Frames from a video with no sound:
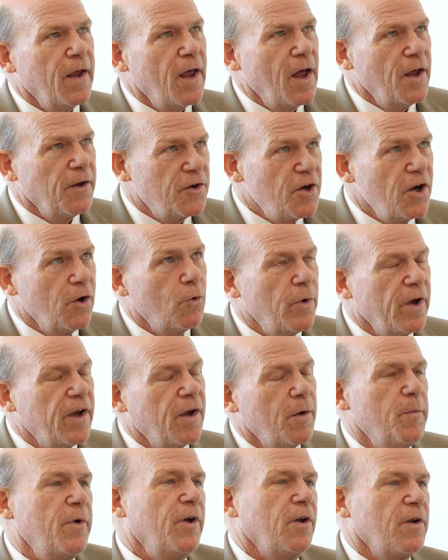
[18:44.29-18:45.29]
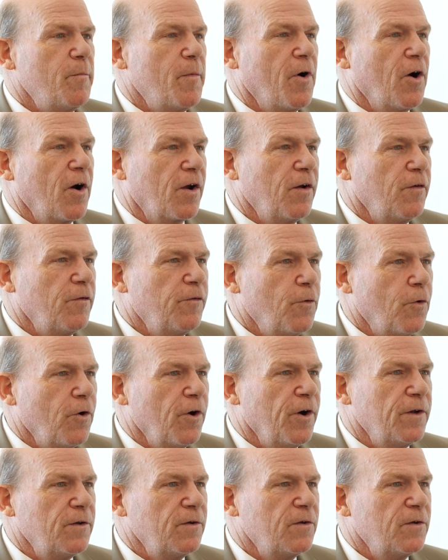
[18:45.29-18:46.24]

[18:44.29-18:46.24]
until we can build a market for it.